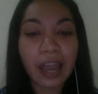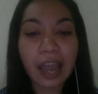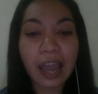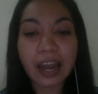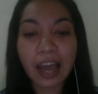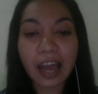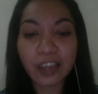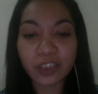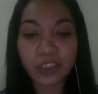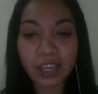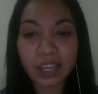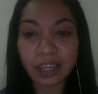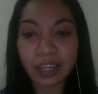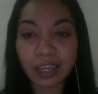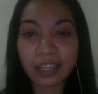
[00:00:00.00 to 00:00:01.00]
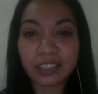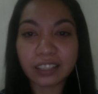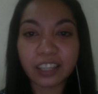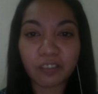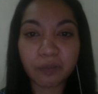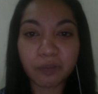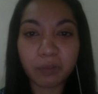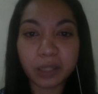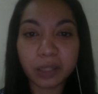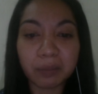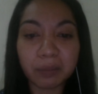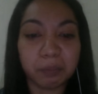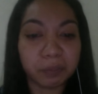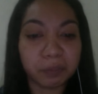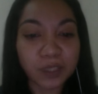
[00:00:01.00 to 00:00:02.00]
And I think it gave me a
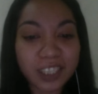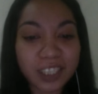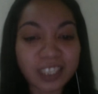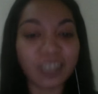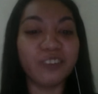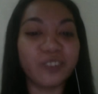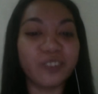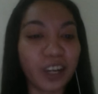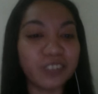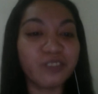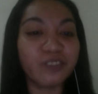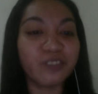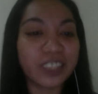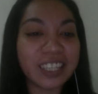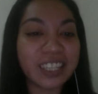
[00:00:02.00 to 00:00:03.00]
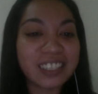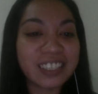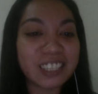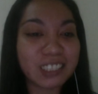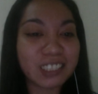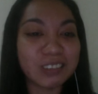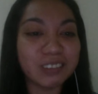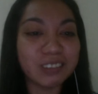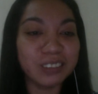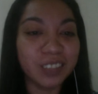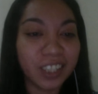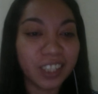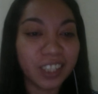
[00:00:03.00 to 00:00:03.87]
boost of confidence to